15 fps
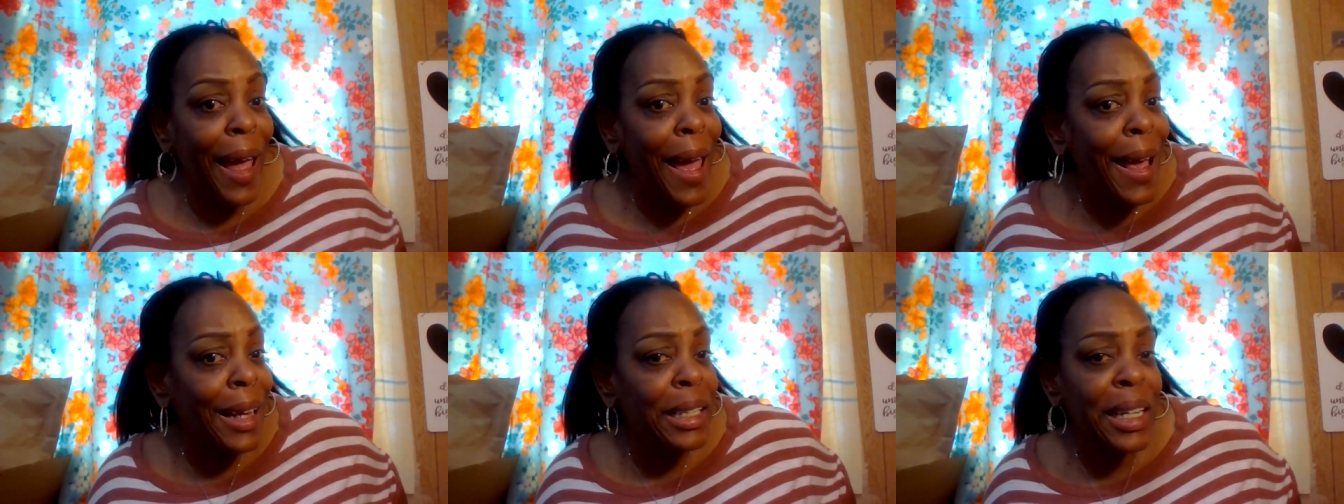
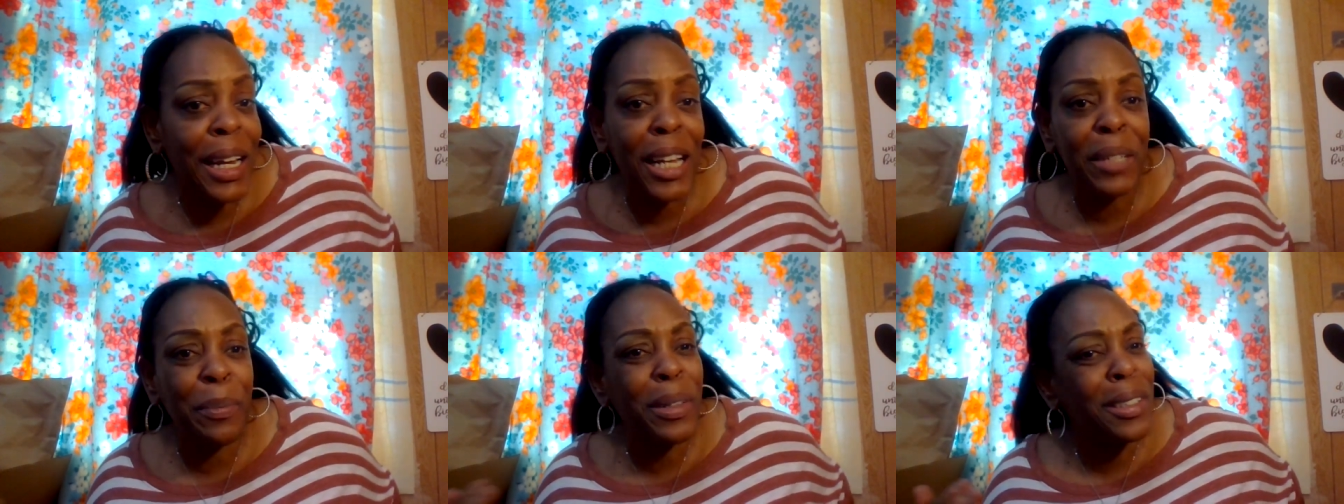as
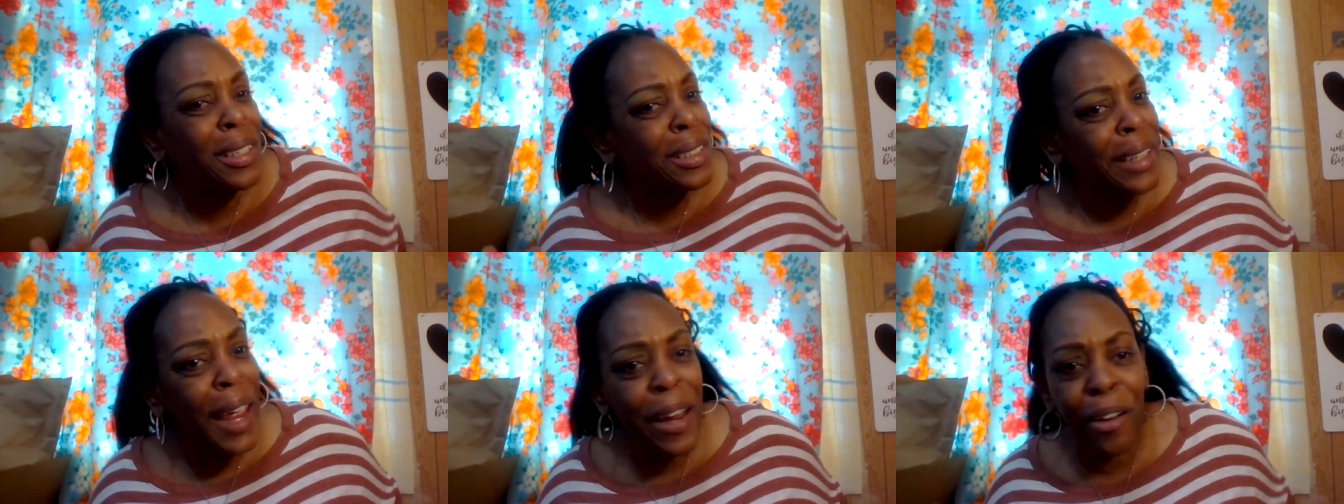is but
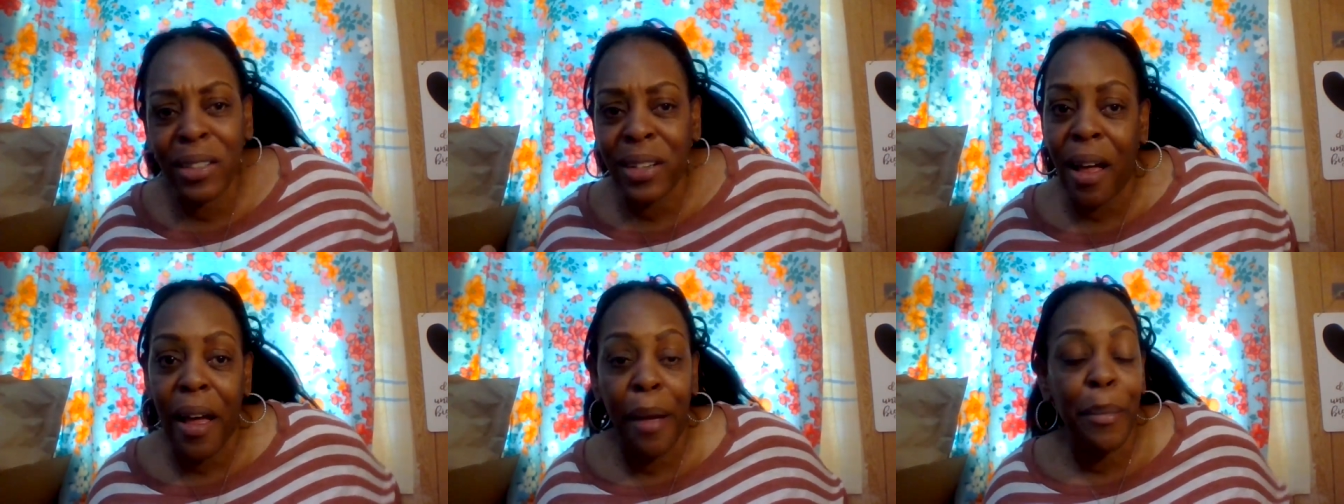just take your
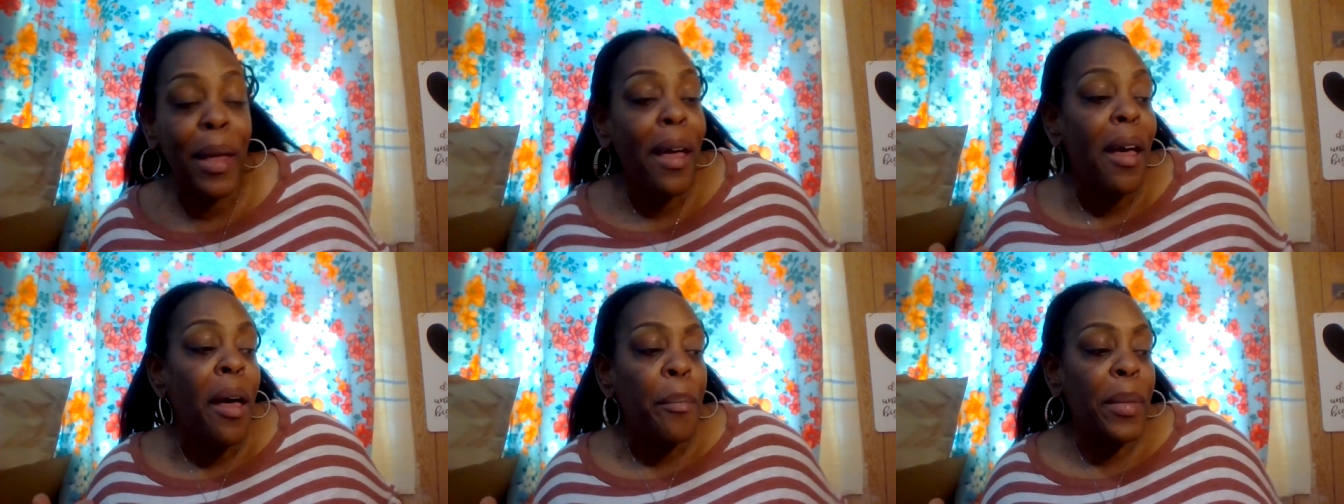time
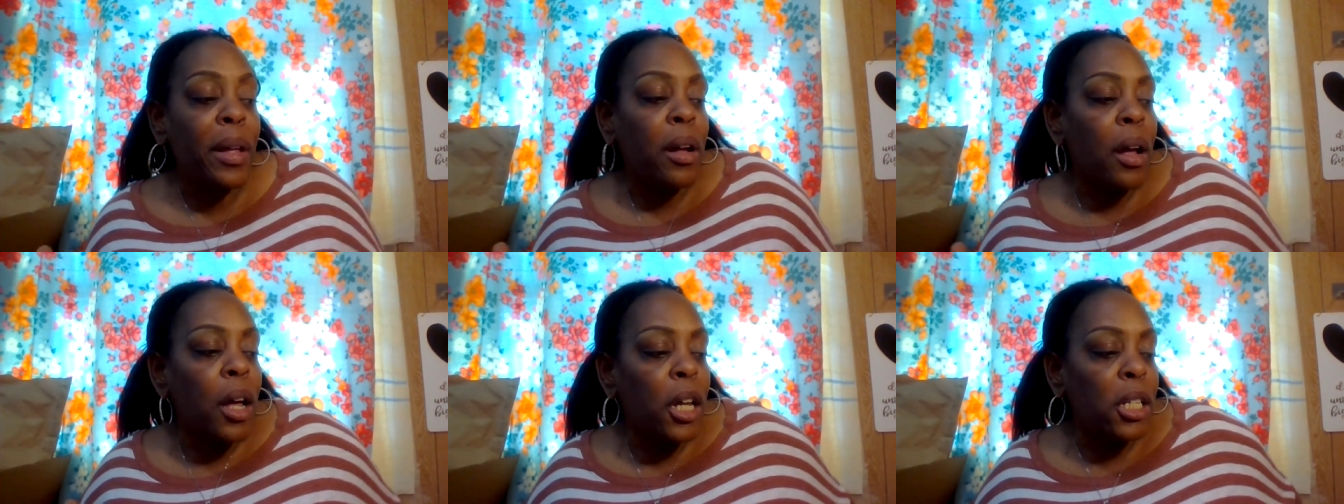
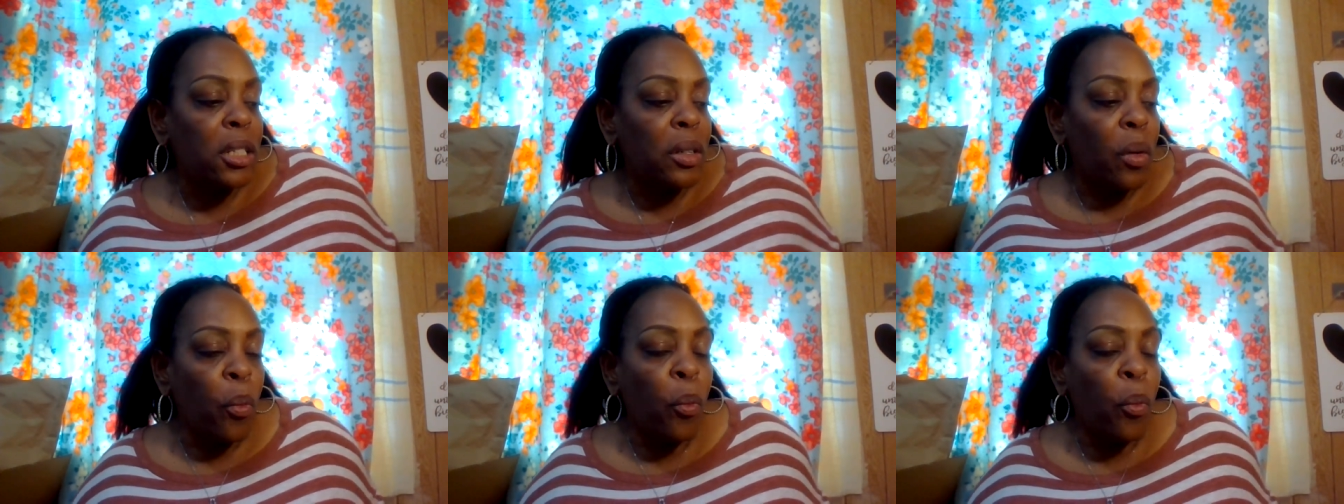because